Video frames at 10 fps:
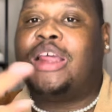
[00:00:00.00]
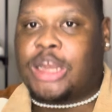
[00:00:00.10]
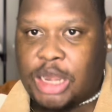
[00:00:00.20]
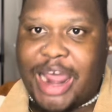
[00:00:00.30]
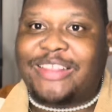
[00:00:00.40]

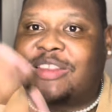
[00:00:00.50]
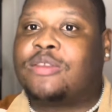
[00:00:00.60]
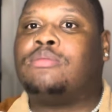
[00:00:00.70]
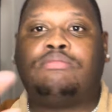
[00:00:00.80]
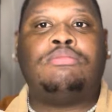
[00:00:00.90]
Let's
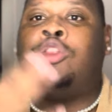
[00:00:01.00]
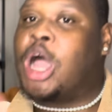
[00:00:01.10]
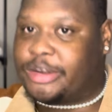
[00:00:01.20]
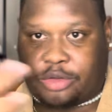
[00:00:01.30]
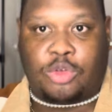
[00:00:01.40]

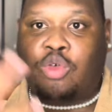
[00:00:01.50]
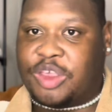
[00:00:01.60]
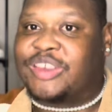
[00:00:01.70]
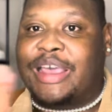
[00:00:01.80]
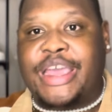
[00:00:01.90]
not do
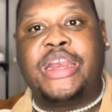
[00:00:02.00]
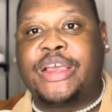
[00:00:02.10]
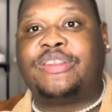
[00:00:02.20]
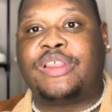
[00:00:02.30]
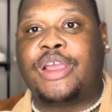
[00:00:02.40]
this again
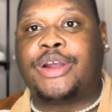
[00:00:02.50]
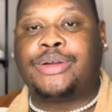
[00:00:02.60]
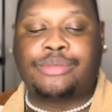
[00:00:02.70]
next year.